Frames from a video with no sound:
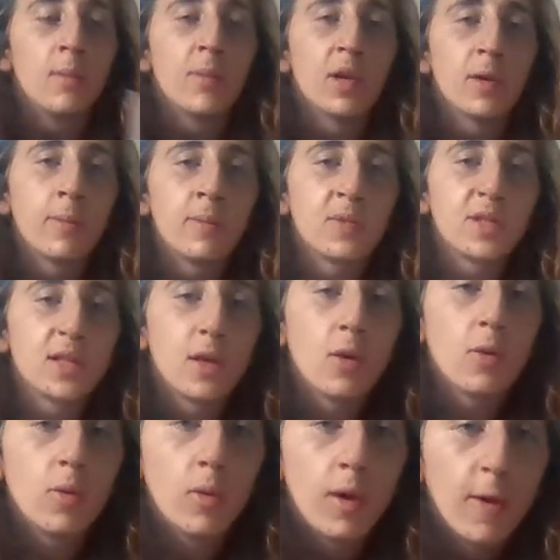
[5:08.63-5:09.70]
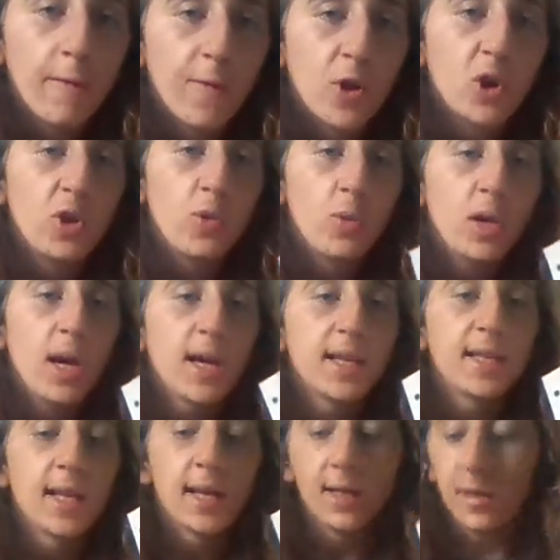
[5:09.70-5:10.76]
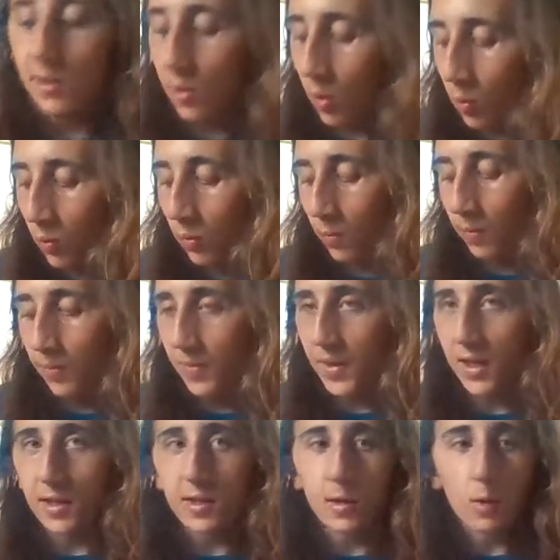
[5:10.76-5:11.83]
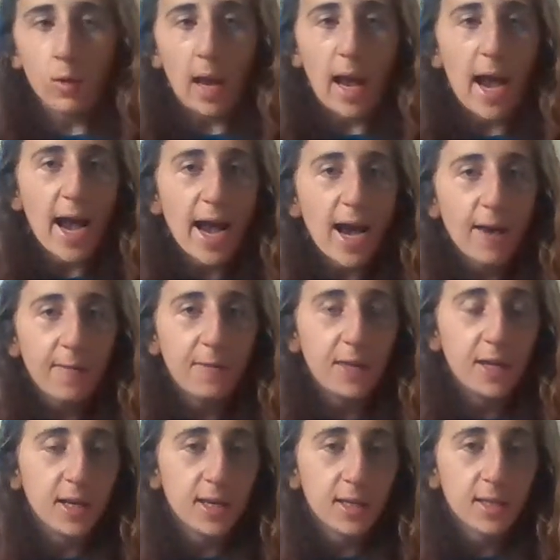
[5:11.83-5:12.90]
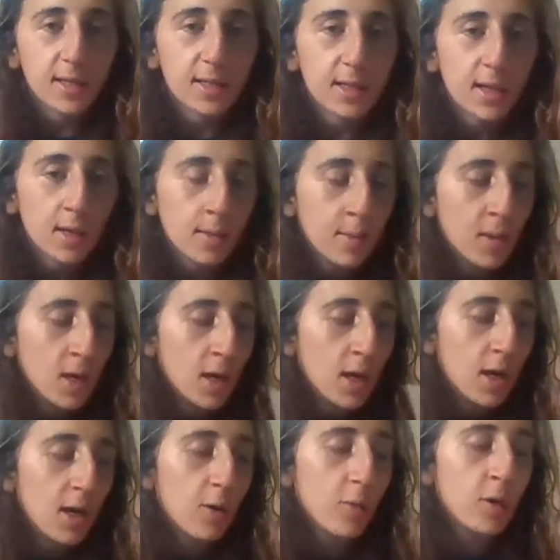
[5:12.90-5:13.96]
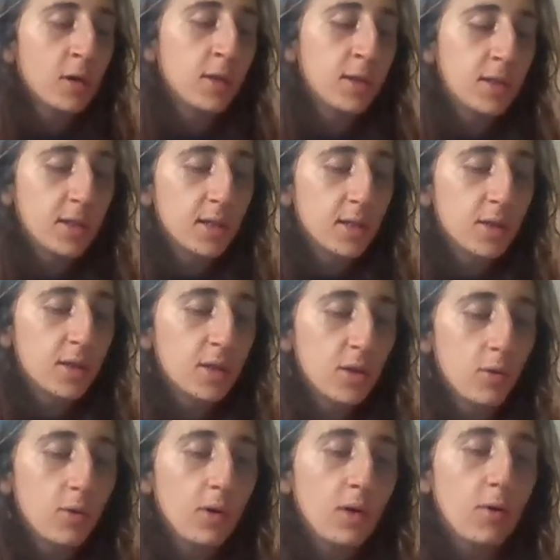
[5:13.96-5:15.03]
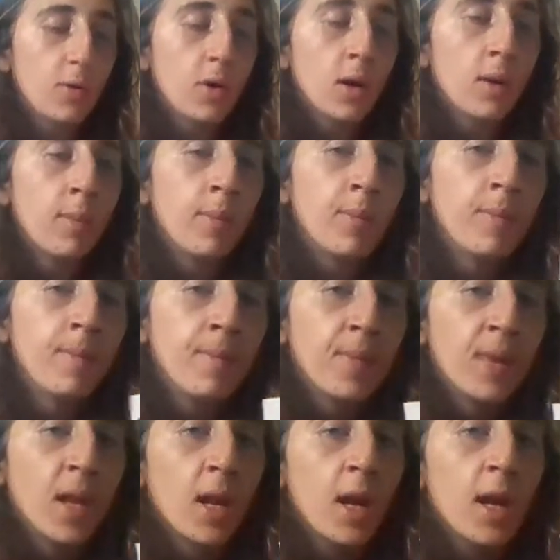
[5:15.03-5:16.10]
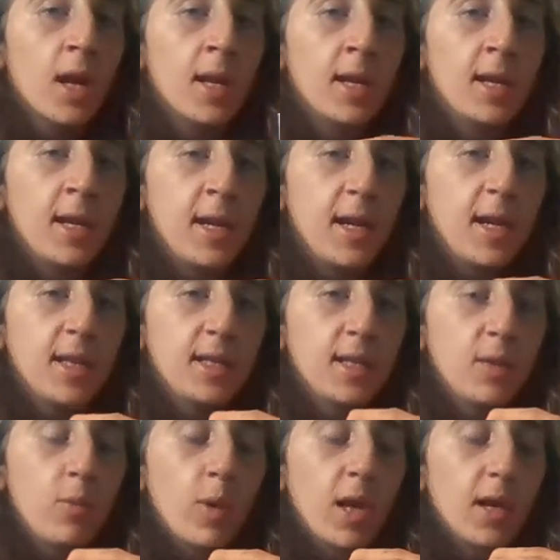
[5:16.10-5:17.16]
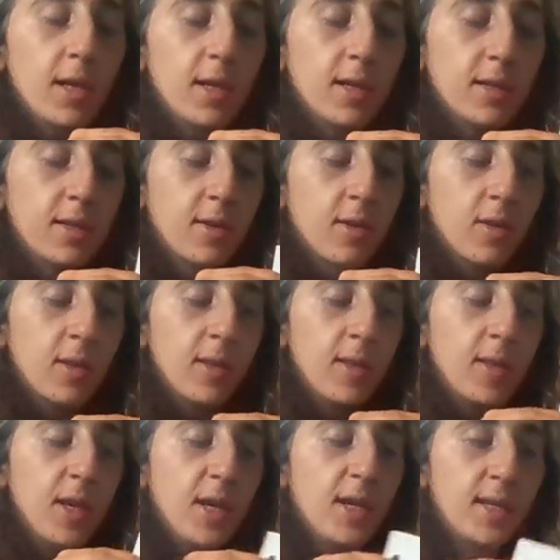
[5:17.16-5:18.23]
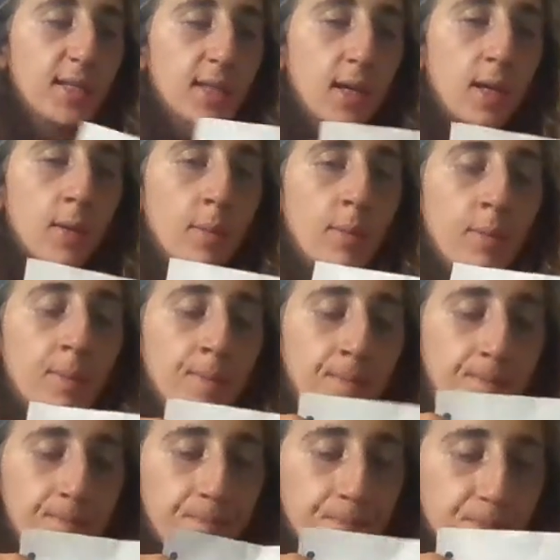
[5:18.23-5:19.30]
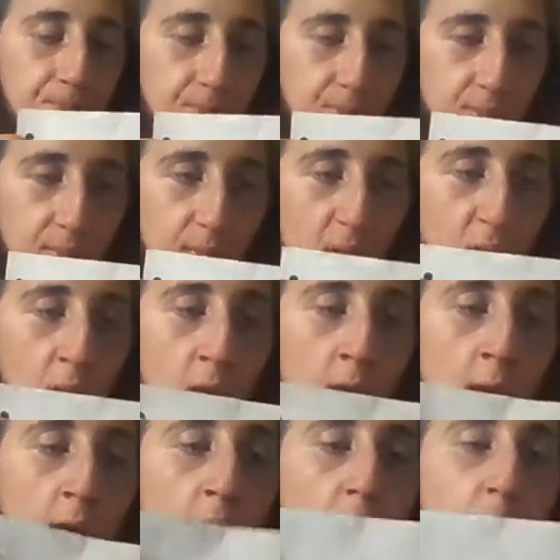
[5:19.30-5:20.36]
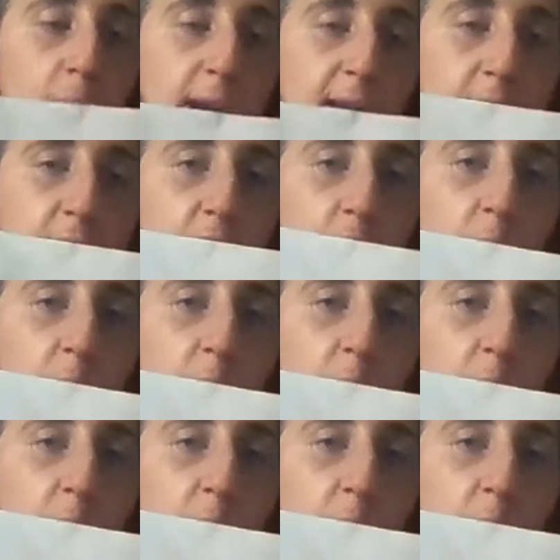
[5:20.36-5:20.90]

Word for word: Um, so, for you guys that don't, that don't have this, I wanted to show you, um, an easy way to turn this, um, regular